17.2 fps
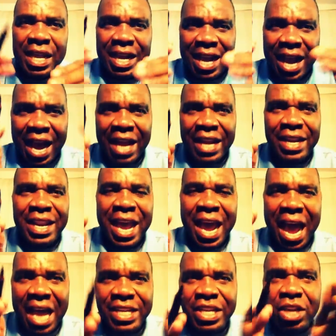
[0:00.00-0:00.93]
can
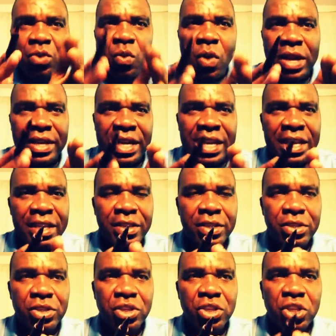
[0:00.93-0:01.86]
adequately
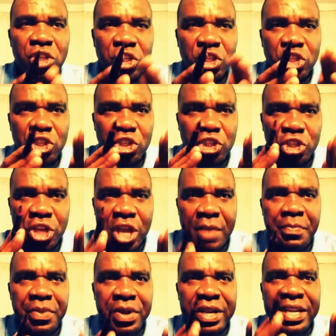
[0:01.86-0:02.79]

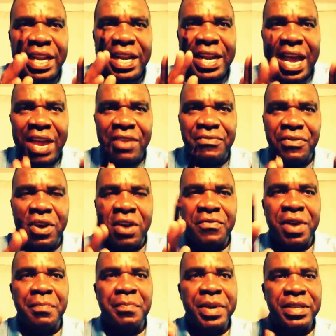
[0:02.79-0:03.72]
shape the life
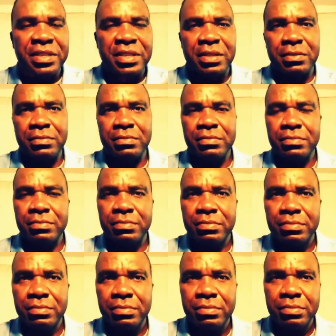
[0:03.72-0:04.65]
of a person.
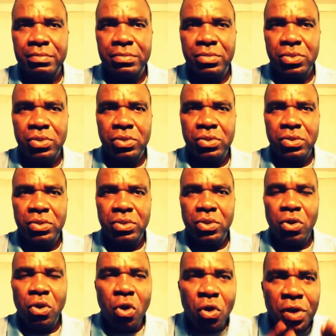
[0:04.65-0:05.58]

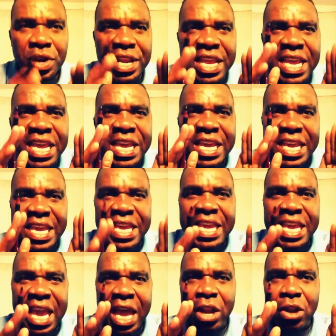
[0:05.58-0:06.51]
Only
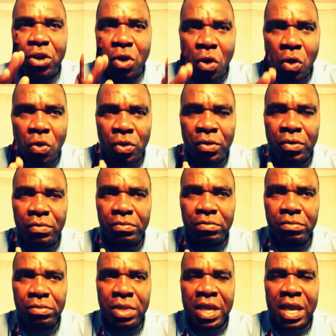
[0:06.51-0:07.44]
he alone
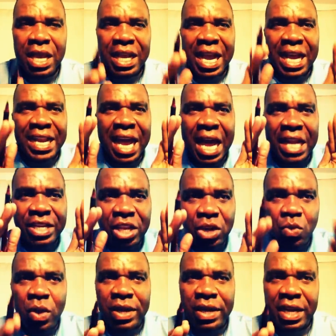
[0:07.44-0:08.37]
can
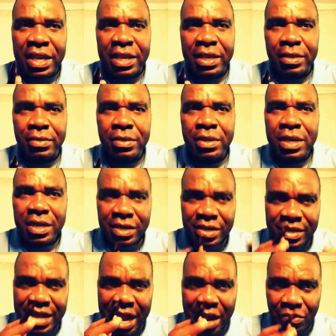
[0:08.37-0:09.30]
adequately
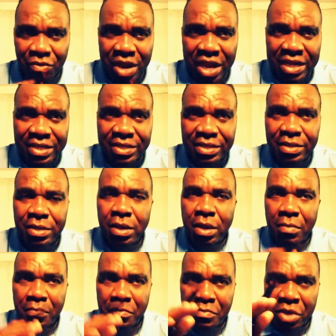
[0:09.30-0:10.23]
direct
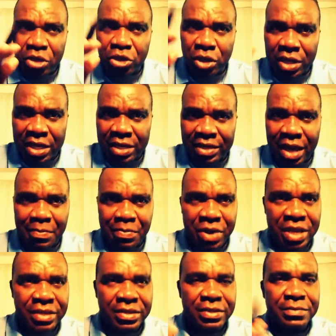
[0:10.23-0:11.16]
mission
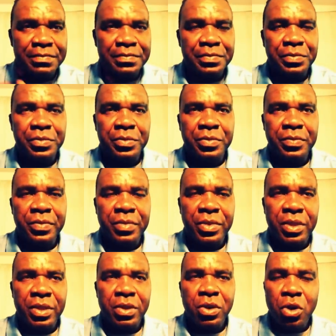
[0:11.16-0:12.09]
enterprise.
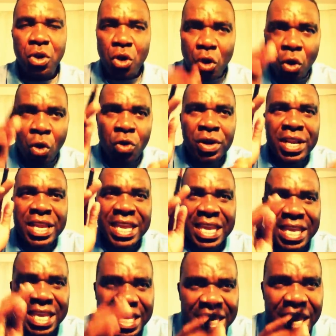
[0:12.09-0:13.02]

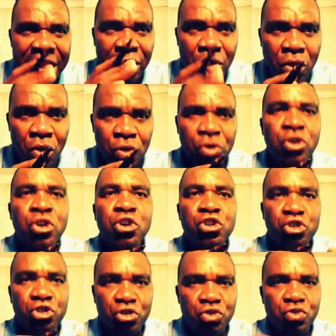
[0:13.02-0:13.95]
Only he alone,
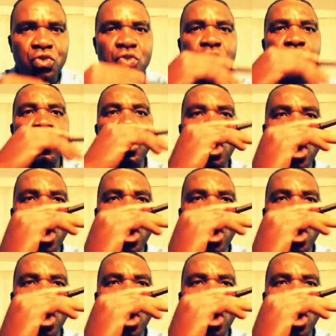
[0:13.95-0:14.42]
through